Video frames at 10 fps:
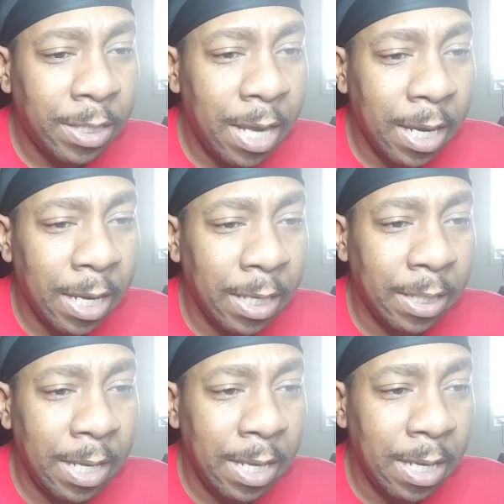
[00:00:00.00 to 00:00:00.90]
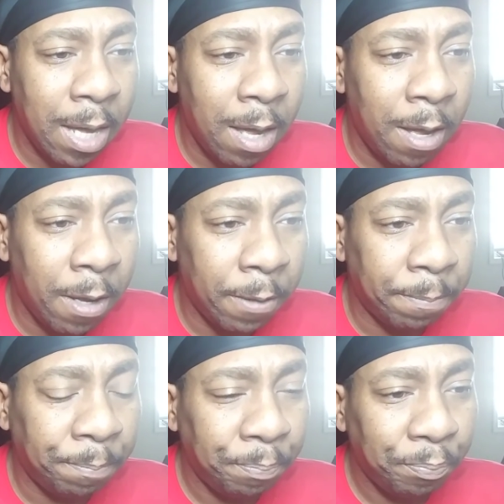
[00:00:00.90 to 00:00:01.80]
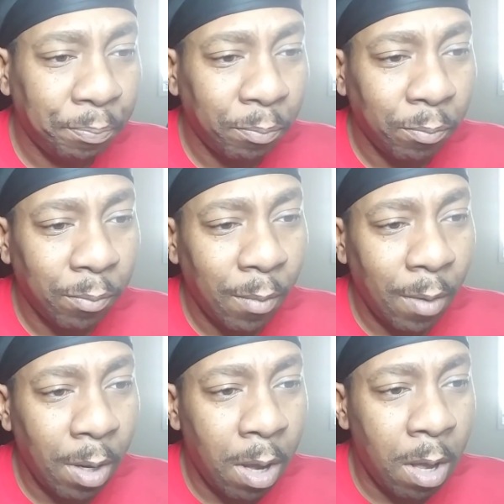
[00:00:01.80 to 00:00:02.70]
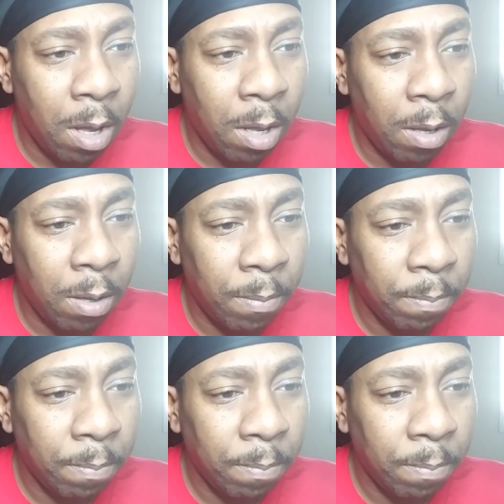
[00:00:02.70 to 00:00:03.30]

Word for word: taking the um, uh,